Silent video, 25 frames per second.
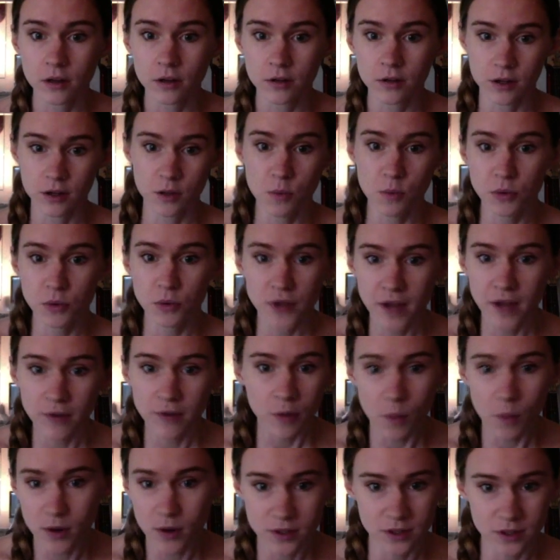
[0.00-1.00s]
You will never
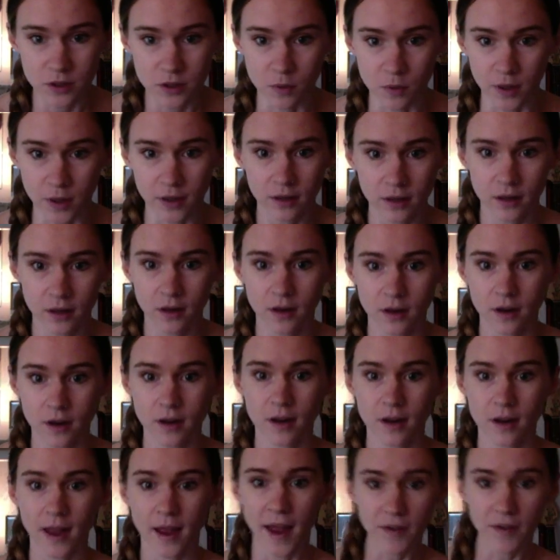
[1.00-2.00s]
once do it.
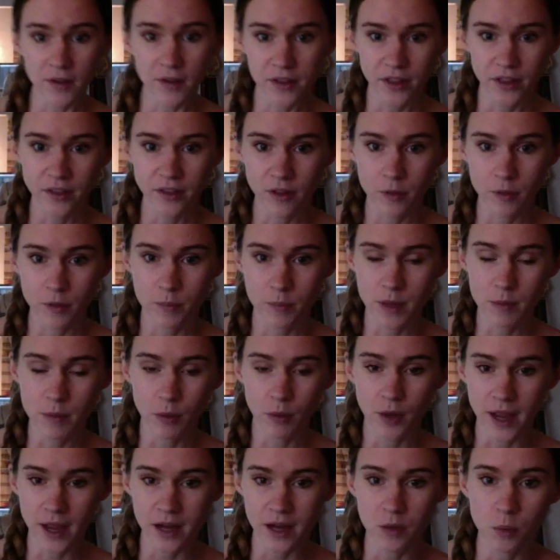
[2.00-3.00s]
Everything that the people
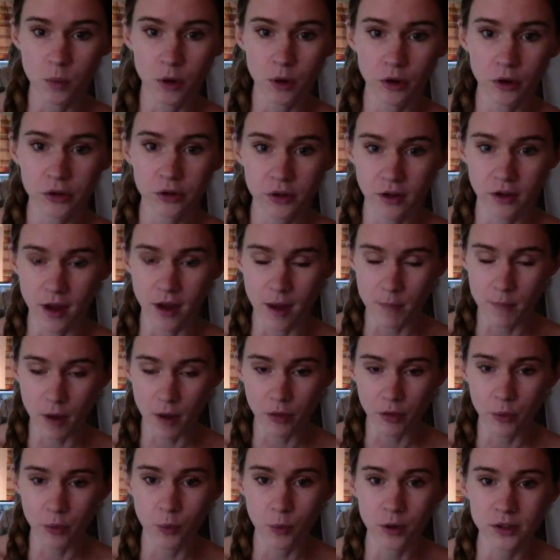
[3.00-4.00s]
hate about
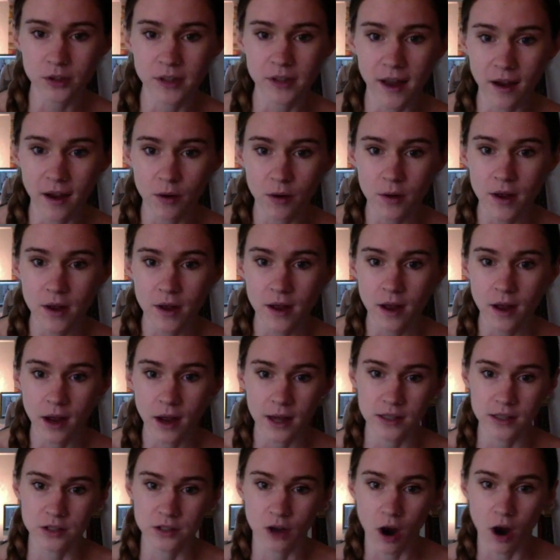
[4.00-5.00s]
the world now
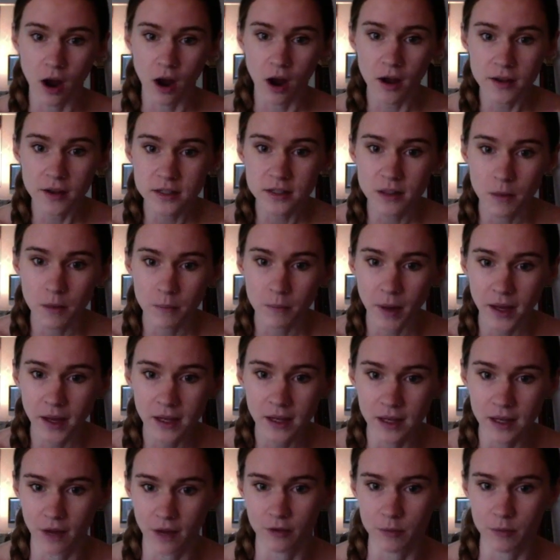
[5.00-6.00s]
is caused by
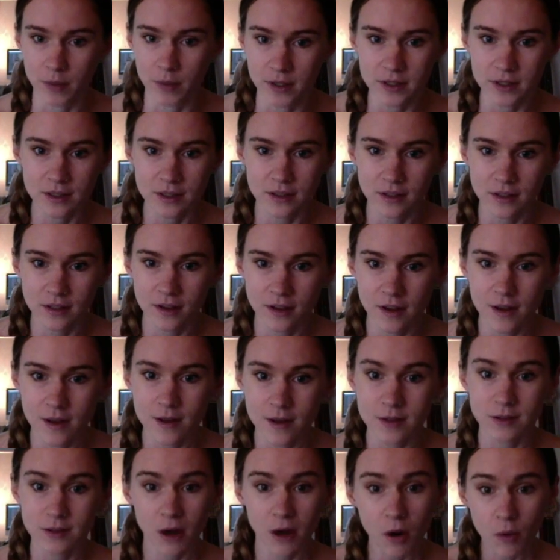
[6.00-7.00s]
government.
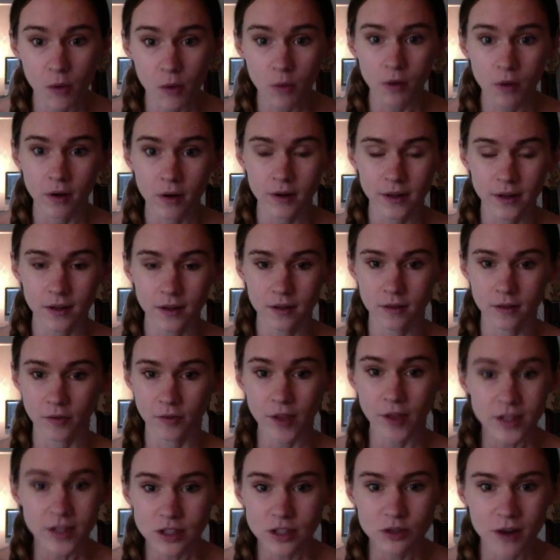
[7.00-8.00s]
So,
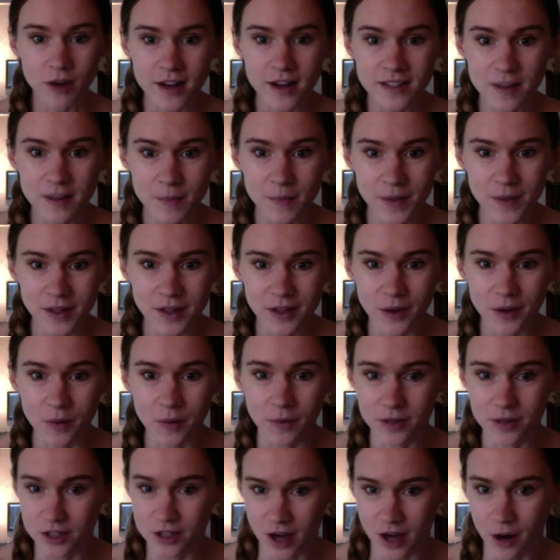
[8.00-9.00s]
let's try something new,
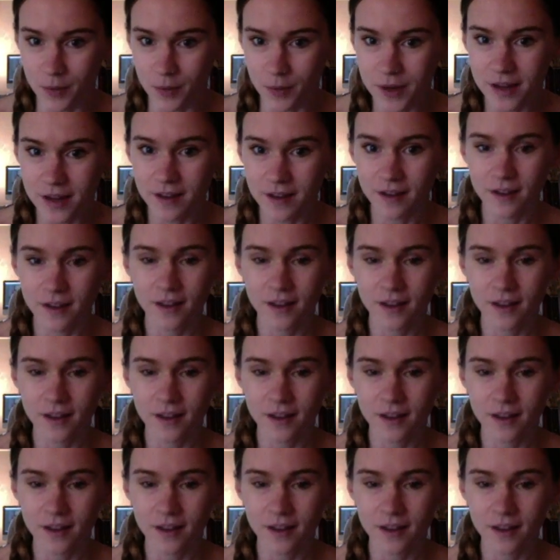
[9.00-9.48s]
shall we?